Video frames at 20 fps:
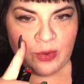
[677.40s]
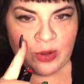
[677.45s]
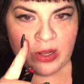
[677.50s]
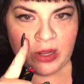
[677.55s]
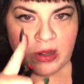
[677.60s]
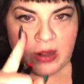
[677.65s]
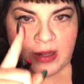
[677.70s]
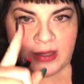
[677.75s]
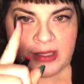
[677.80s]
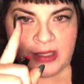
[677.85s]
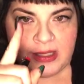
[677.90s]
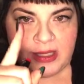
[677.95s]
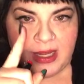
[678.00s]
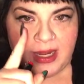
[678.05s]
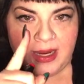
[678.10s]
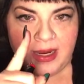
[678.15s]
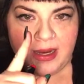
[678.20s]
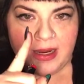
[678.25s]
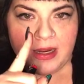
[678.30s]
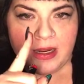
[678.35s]
cost
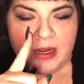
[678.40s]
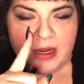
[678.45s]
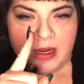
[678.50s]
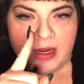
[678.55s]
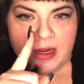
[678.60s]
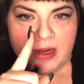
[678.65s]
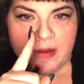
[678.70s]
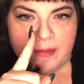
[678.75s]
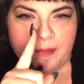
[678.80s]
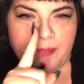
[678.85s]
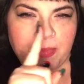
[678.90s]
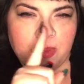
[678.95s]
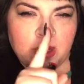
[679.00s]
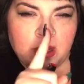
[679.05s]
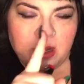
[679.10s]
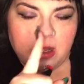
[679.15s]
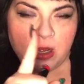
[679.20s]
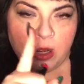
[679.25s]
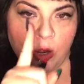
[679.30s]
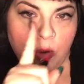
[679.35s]

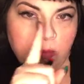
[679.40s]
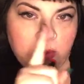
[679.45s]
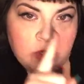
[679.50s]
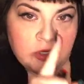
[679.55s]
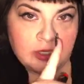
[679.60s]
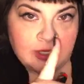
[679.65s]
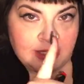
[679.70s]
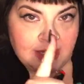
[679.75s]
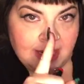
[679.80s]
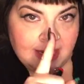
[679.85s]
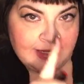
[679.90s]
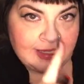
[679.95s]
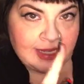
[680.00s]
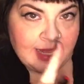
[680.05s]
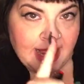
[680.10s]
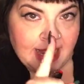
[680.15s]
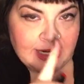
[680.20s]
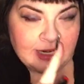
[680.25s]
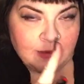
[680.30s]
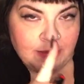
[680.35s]
almost the
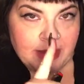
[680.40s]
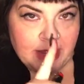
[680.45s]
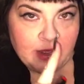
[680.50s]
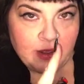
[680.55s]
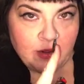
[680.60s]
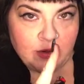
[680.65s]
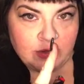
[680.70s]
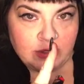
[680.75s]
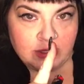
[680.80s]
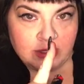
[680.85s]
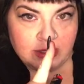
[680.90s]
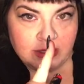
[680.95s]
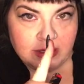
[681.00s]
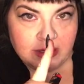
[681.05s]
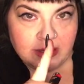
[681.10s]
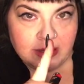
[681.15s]
exact amount